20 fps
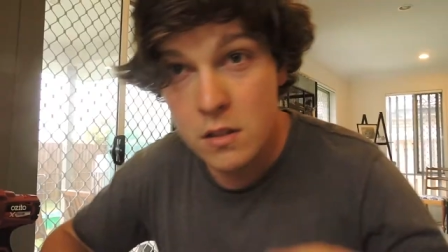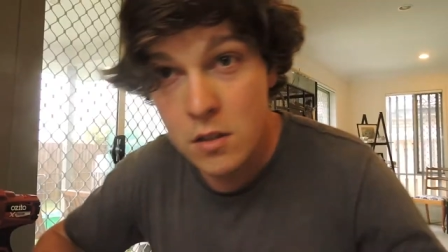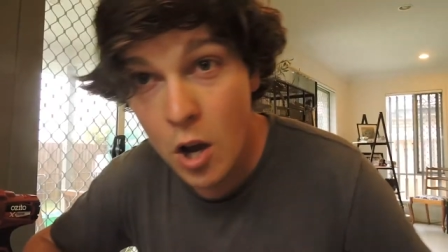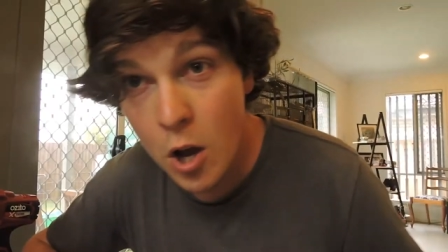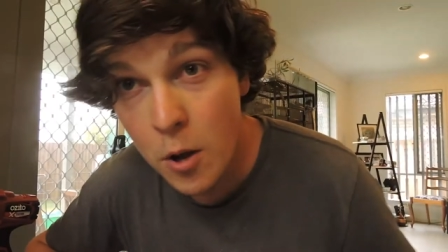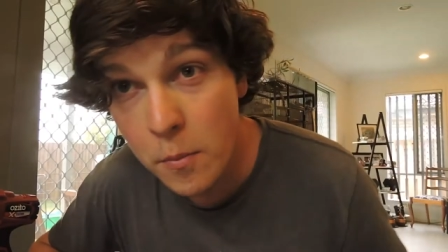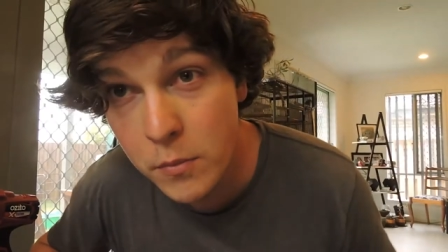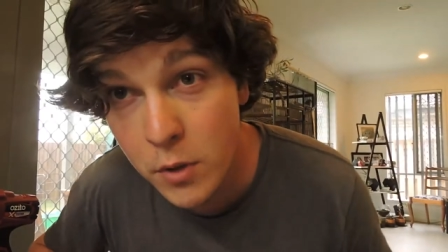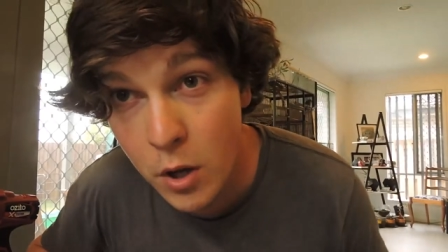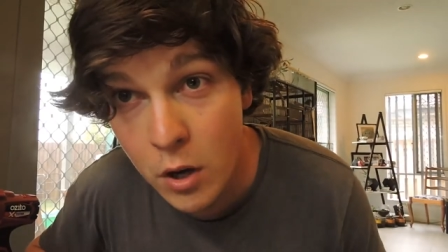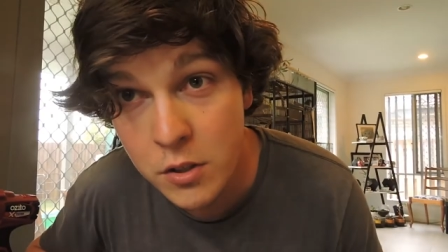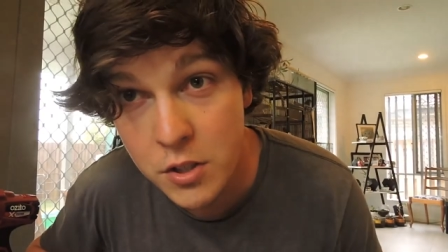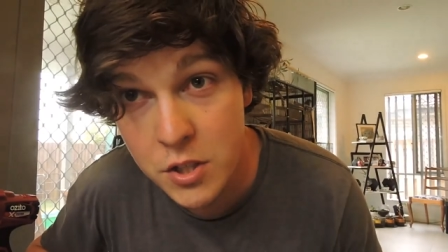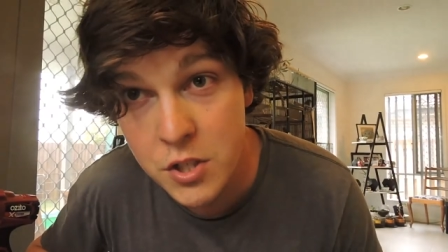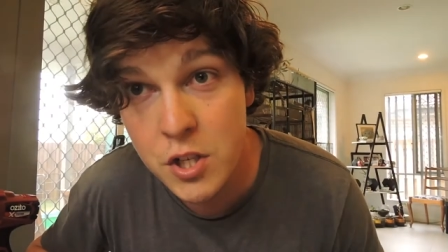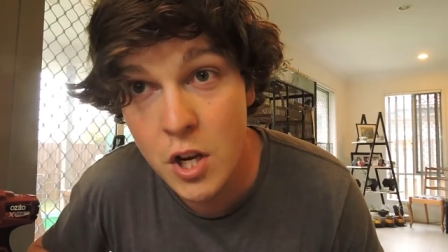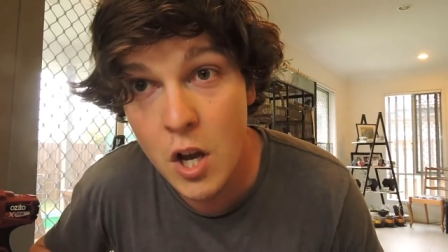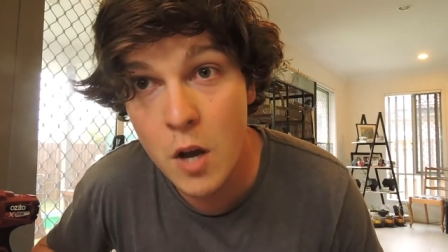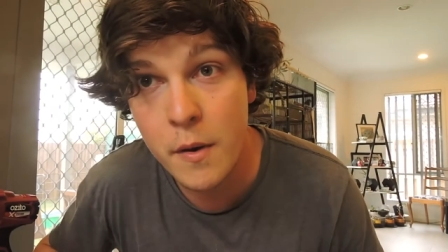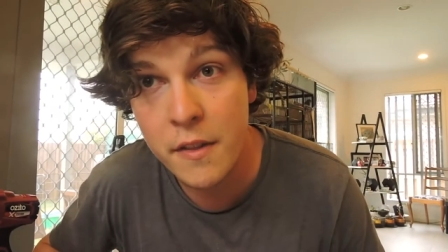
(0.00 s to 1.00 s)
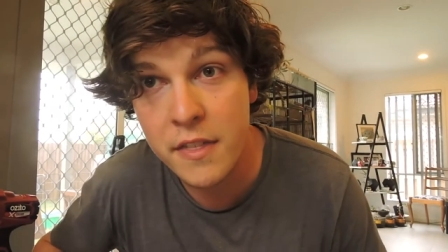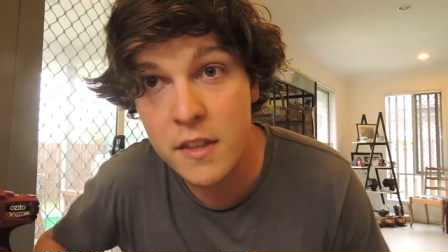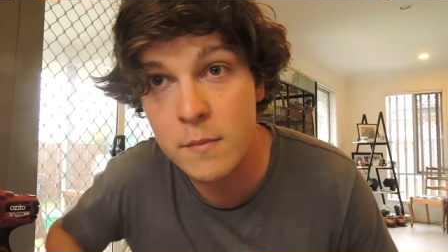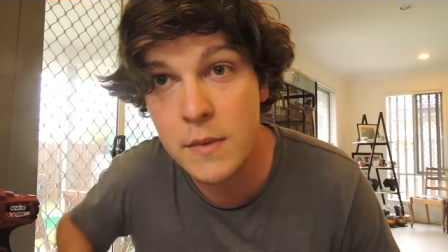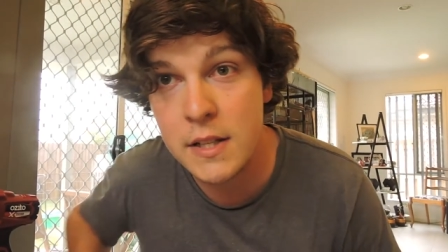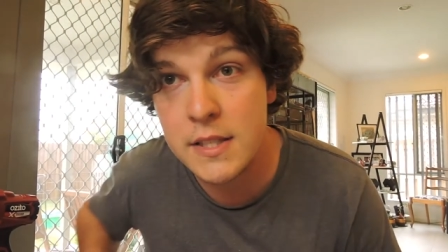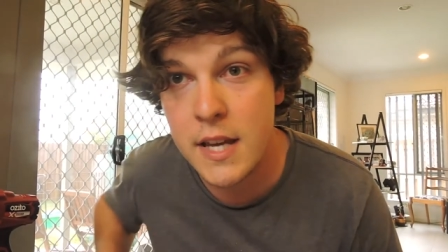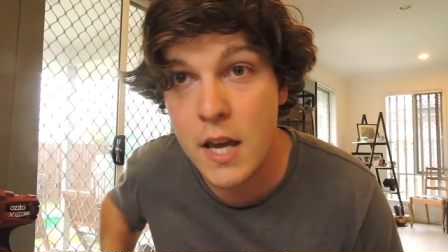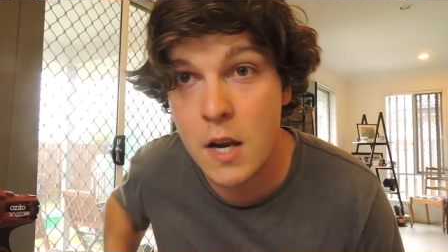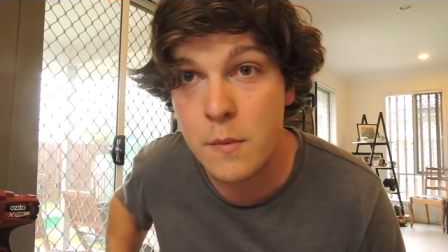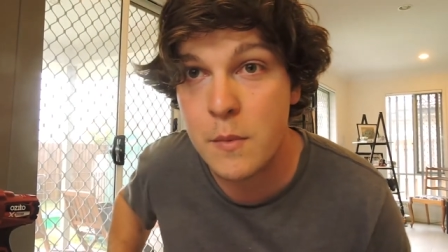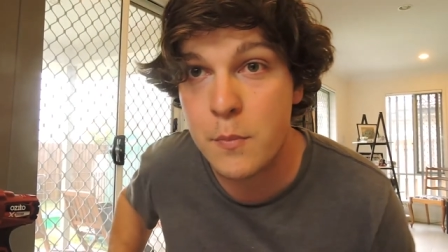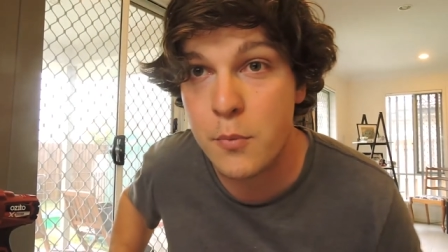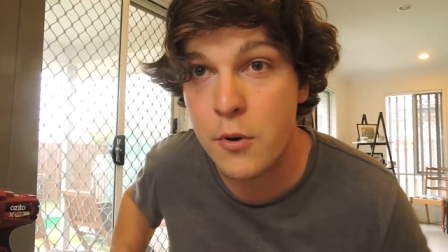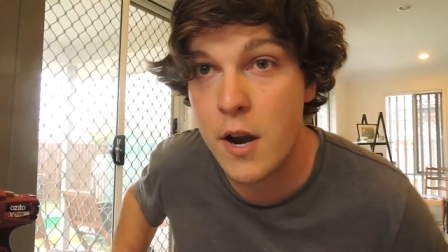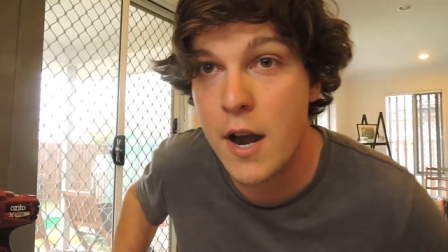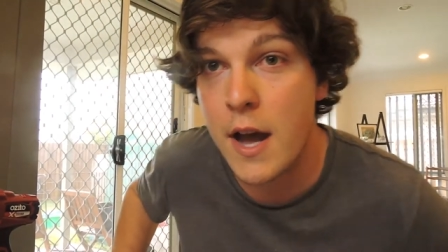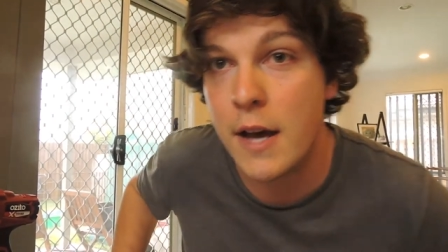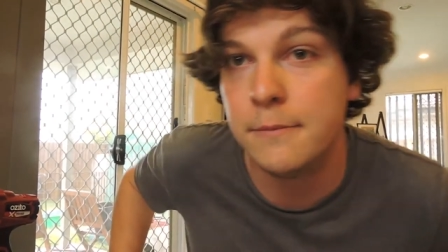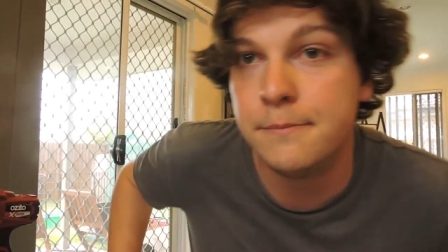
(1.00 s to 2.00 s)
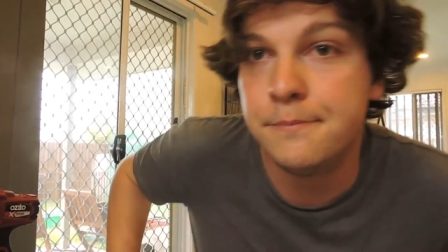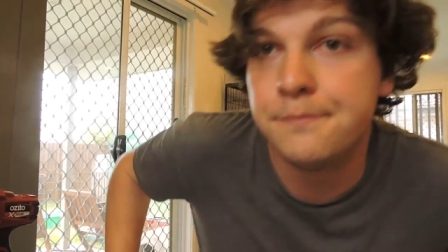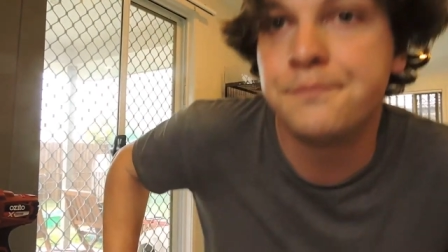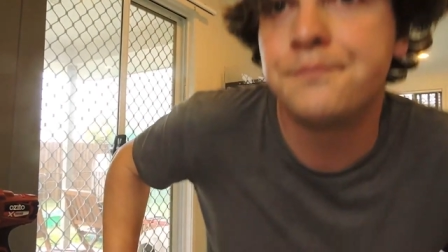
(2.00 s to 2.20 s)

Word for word: Top notch job. I think my dad would be proud.